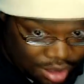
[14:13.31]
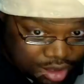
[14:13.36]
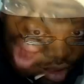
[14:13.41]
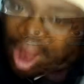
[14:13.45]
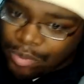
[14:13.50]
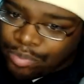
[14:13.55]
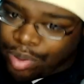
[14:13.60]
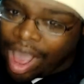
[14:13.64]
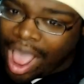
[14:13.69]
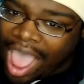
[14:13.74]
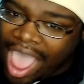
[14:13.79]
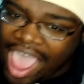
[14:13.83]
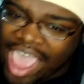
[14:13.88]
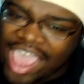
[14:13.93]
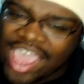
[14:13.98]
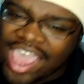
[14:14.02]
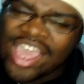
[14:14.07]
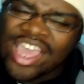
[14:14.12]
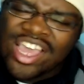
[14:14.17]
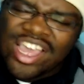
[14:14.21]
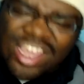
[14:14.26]

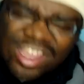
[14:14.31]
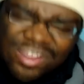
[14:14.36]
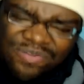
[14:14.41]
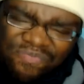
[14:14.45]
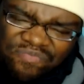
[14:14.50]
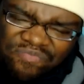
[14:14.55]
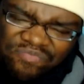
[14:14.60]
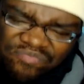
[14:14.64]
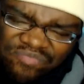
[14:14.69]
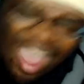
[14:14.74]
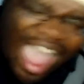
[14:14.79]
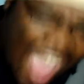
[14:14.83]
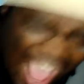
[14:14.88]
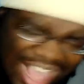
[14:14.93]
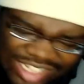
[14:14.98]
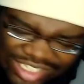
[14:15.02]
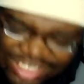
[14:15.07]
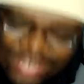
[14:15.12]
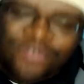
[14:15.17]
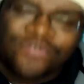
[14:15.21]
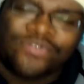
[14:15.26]
Thereby,
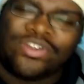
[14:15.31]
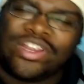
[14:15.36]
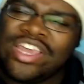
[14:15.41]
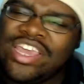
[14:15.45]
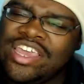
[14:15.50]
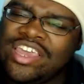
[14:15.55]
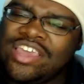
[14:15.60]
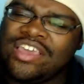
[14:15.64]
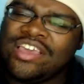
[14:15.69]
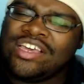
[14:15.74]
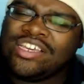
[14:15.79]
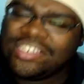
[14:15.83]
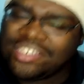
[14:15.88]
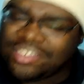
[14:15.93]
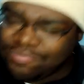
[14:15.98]
massively